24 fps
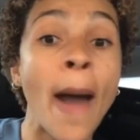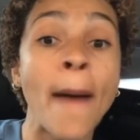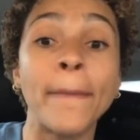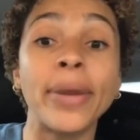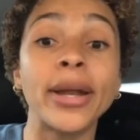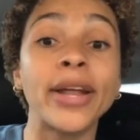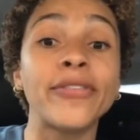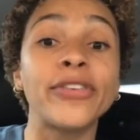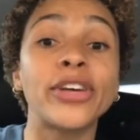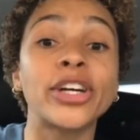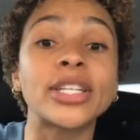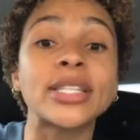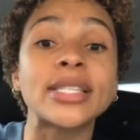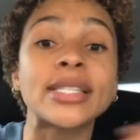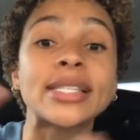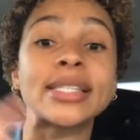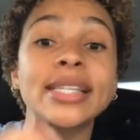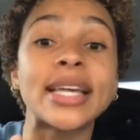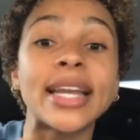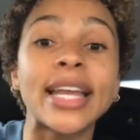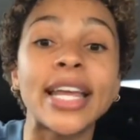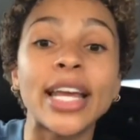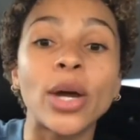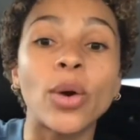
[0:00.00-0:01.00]
But if you're
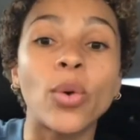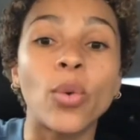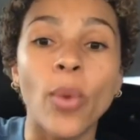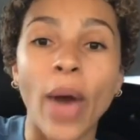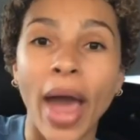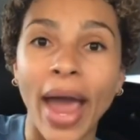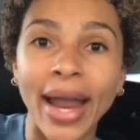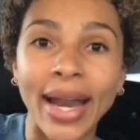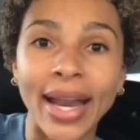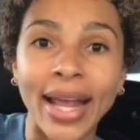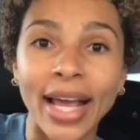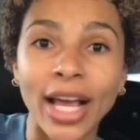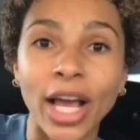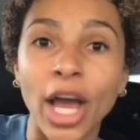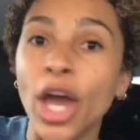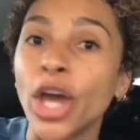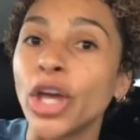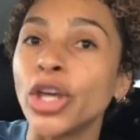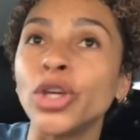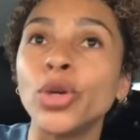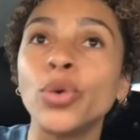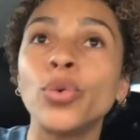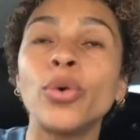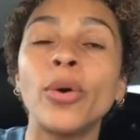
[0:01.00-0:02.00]
sitting waiting,
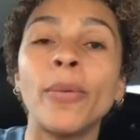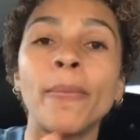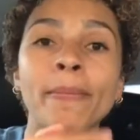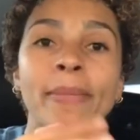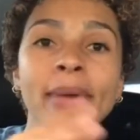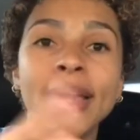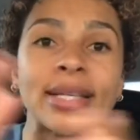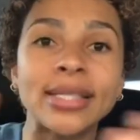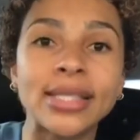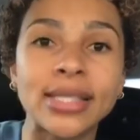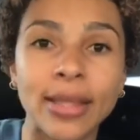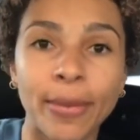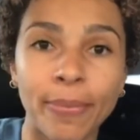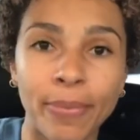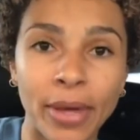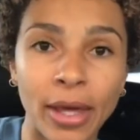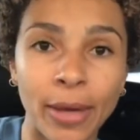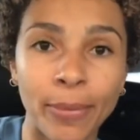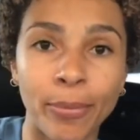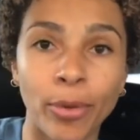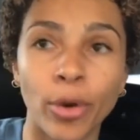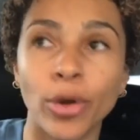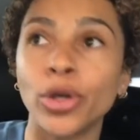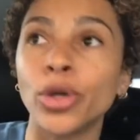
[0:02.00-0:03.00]
you will miss the
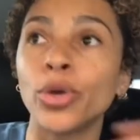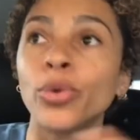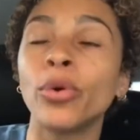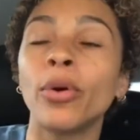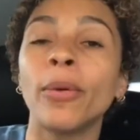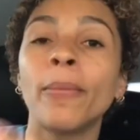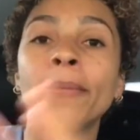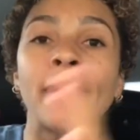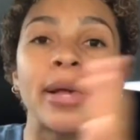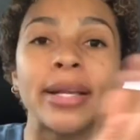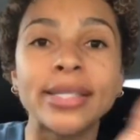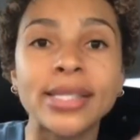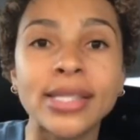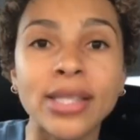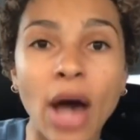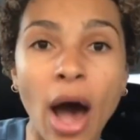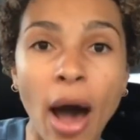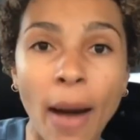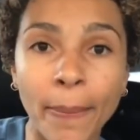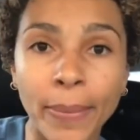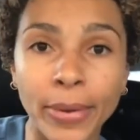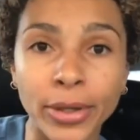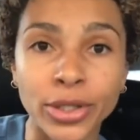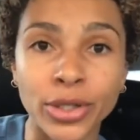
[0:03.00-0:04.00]
people, you will miss the
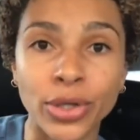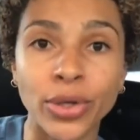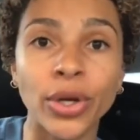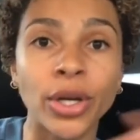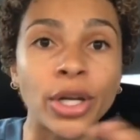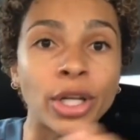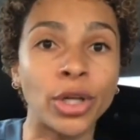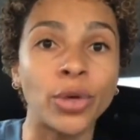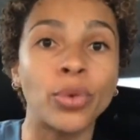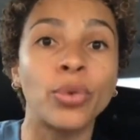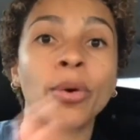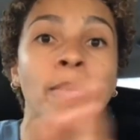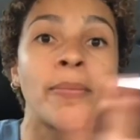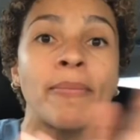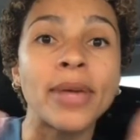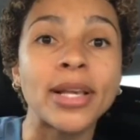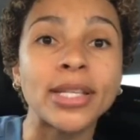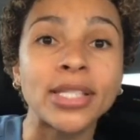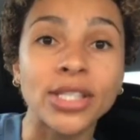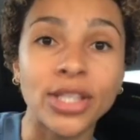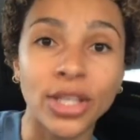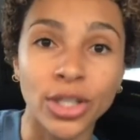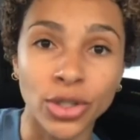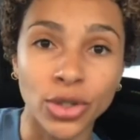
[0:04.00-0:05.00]
opportunity, you will
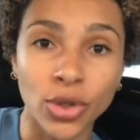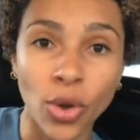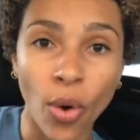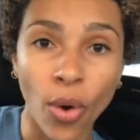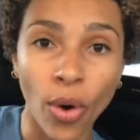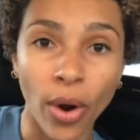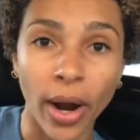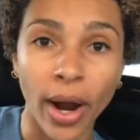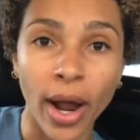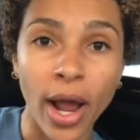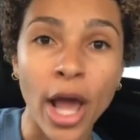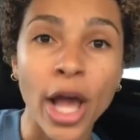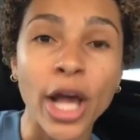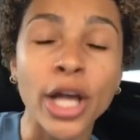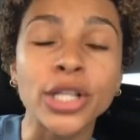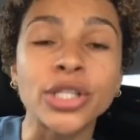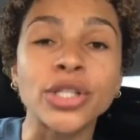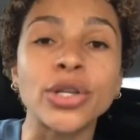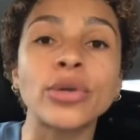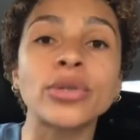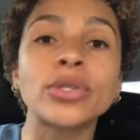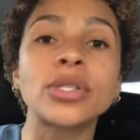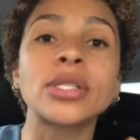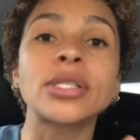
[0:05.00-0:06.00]
miss the door.
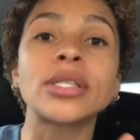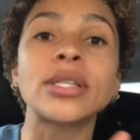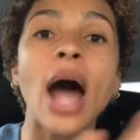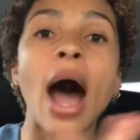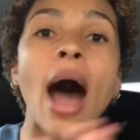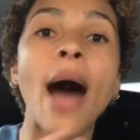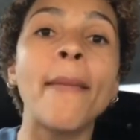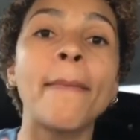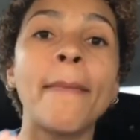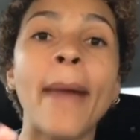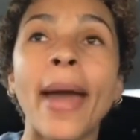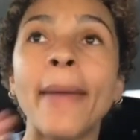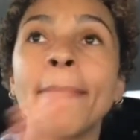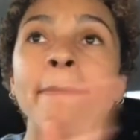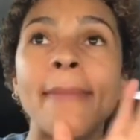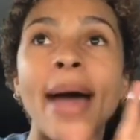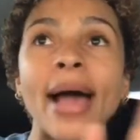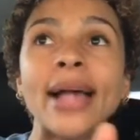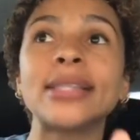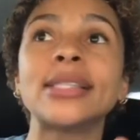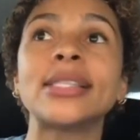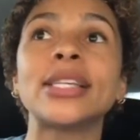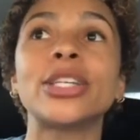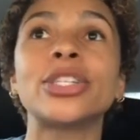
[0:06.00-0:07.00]
So stop. My
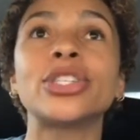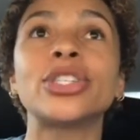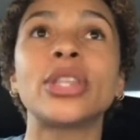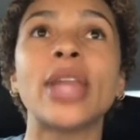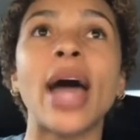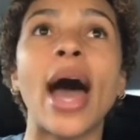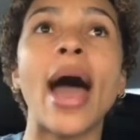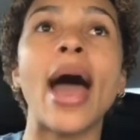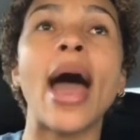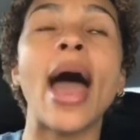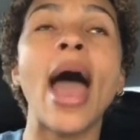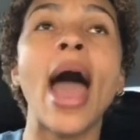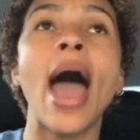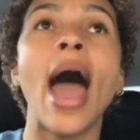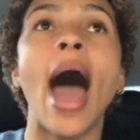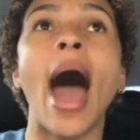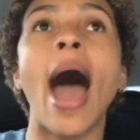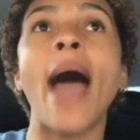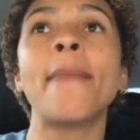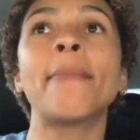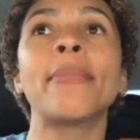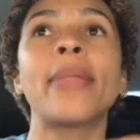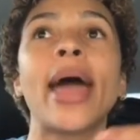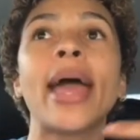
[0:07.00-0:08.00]
message that
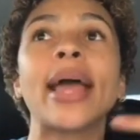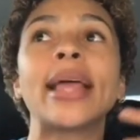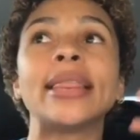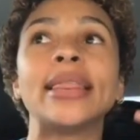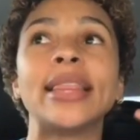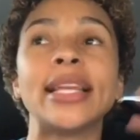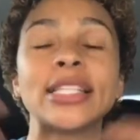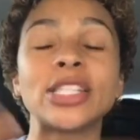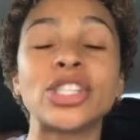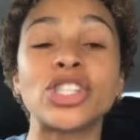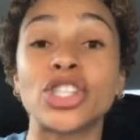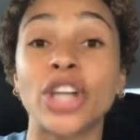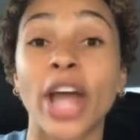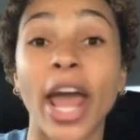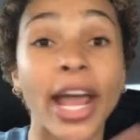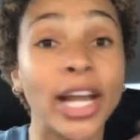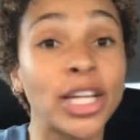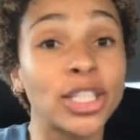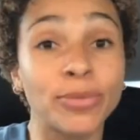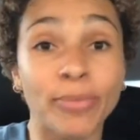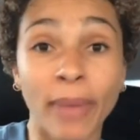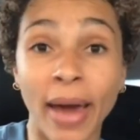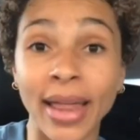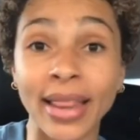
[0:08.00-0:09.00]
I'm this
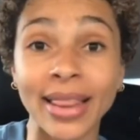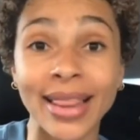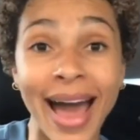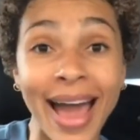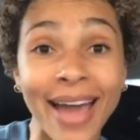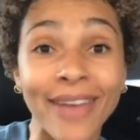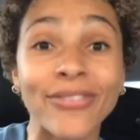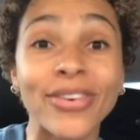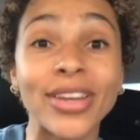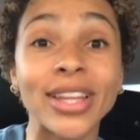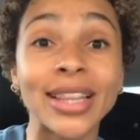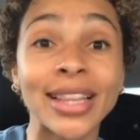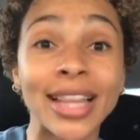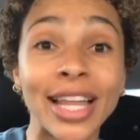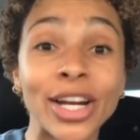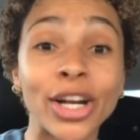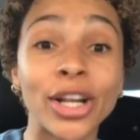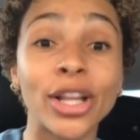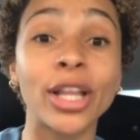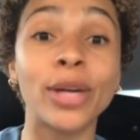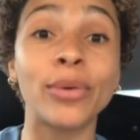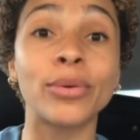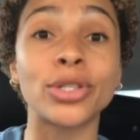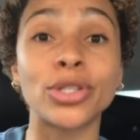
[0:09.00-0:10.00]
changed my life. It
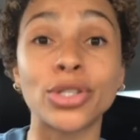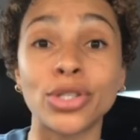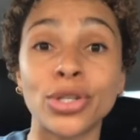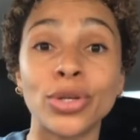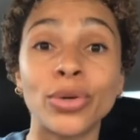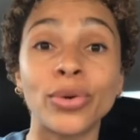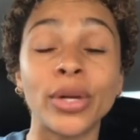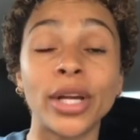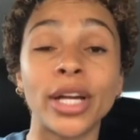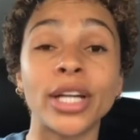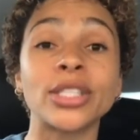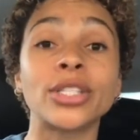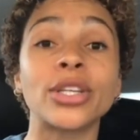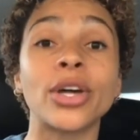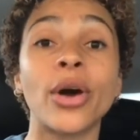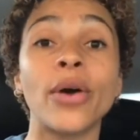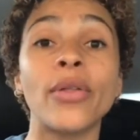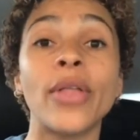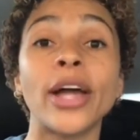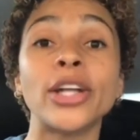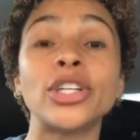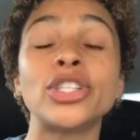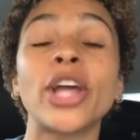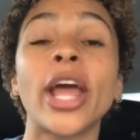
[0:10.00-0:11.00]
literally was 2 years
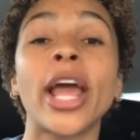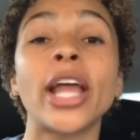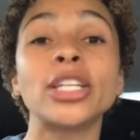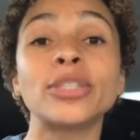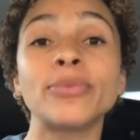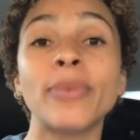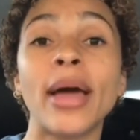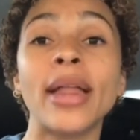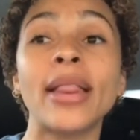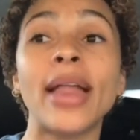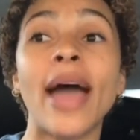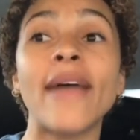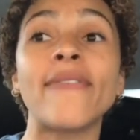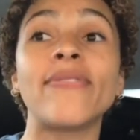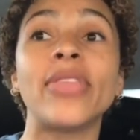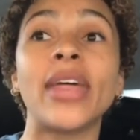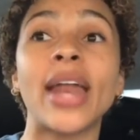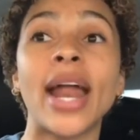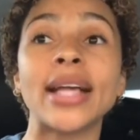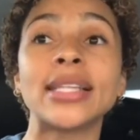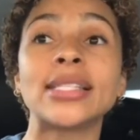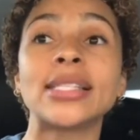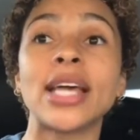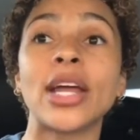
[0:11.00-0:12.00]
ago that changed my life,
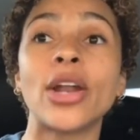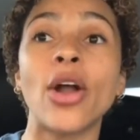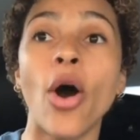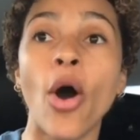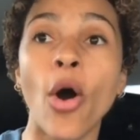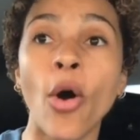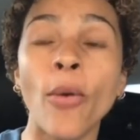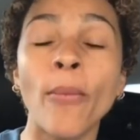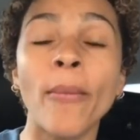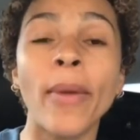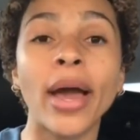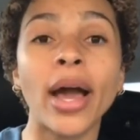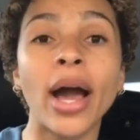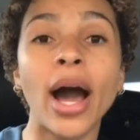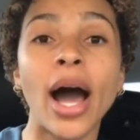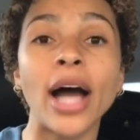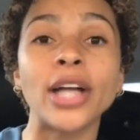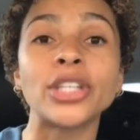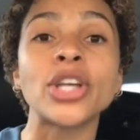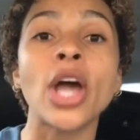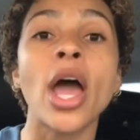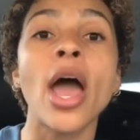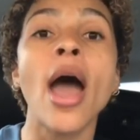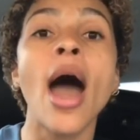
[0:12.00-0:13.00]
that I said, oh my gosh,